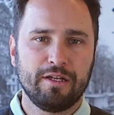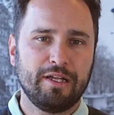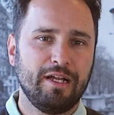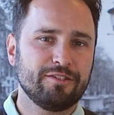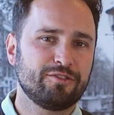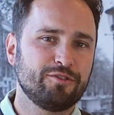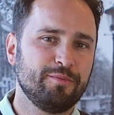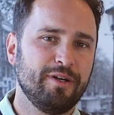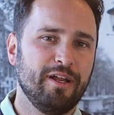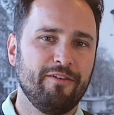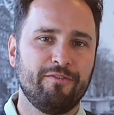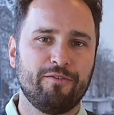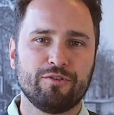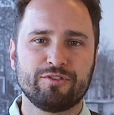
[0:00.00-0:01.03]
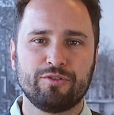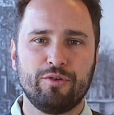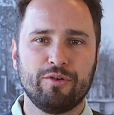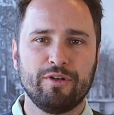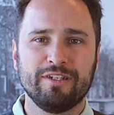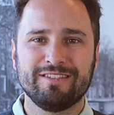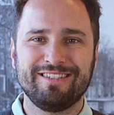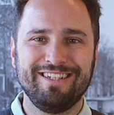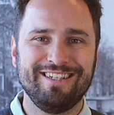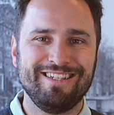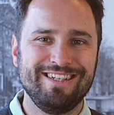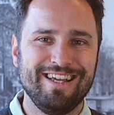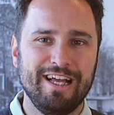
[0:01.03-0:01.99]
Customer Effort Score,
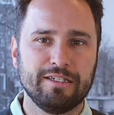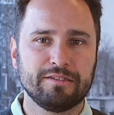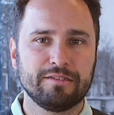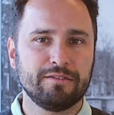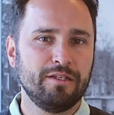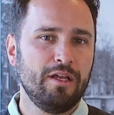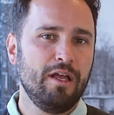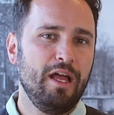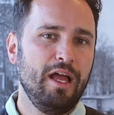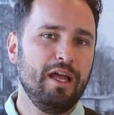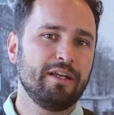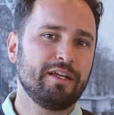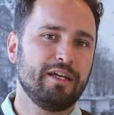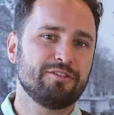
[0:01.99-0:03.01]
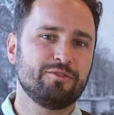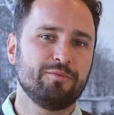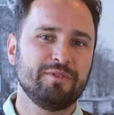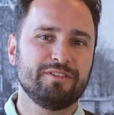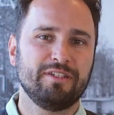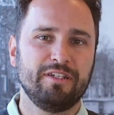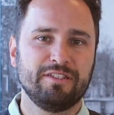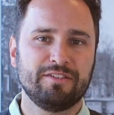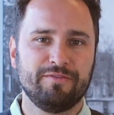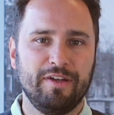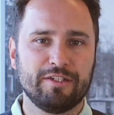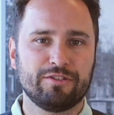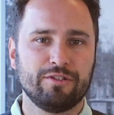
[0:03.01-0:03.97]
CES, and customer
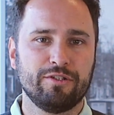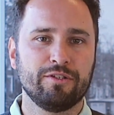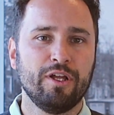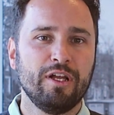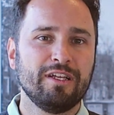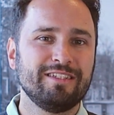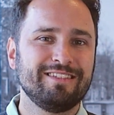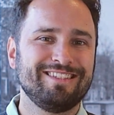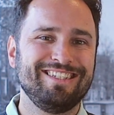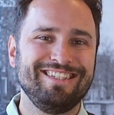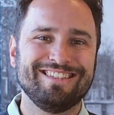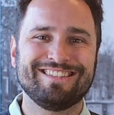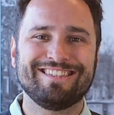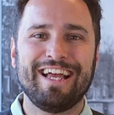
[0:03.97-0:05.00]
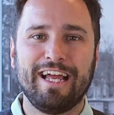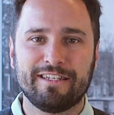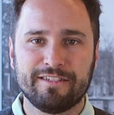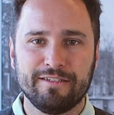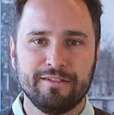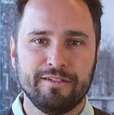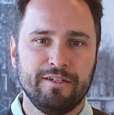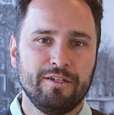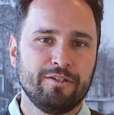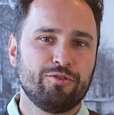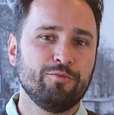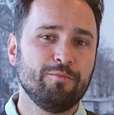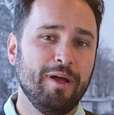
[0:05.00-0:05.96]
satisfaction, CSAT,
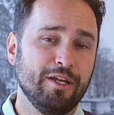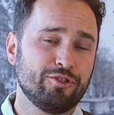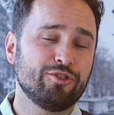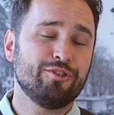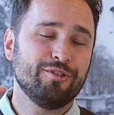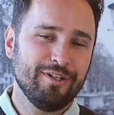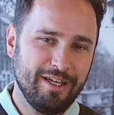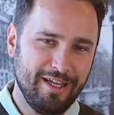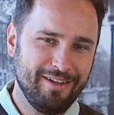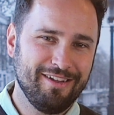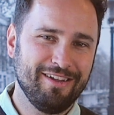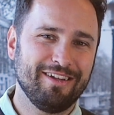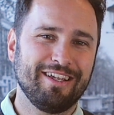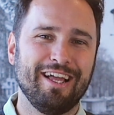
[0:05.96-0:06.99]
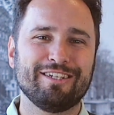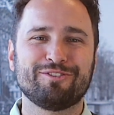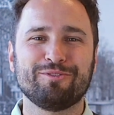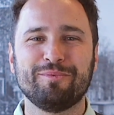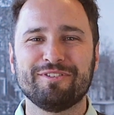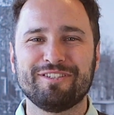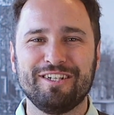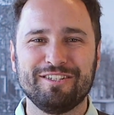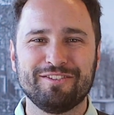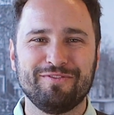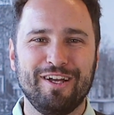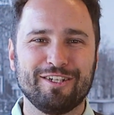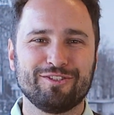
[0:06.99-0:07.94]
to measure customer
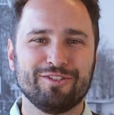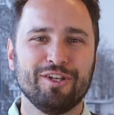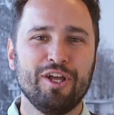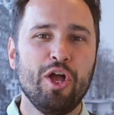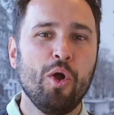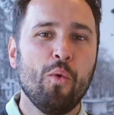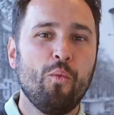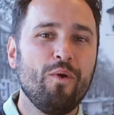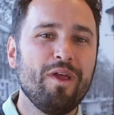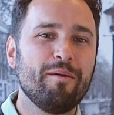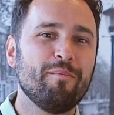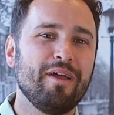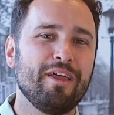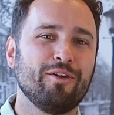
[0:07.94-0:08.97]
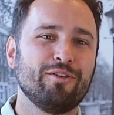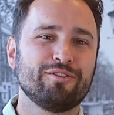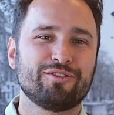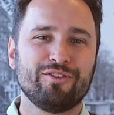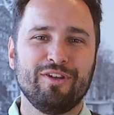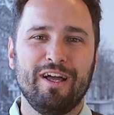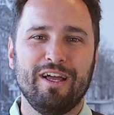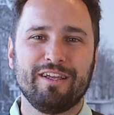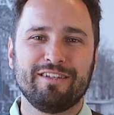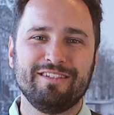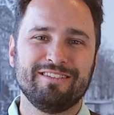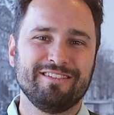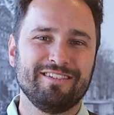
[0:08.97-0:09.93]
satisfaction. We may also
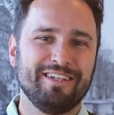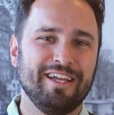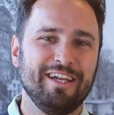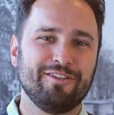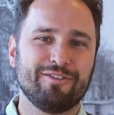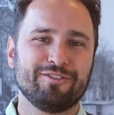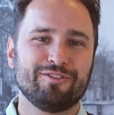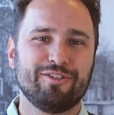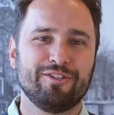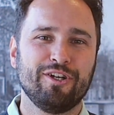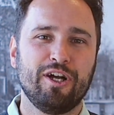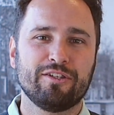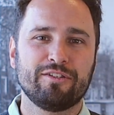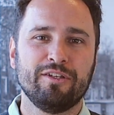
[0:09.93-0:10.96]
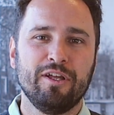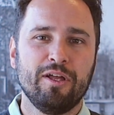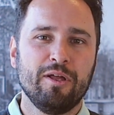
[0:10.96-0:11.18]
like these indicators or not,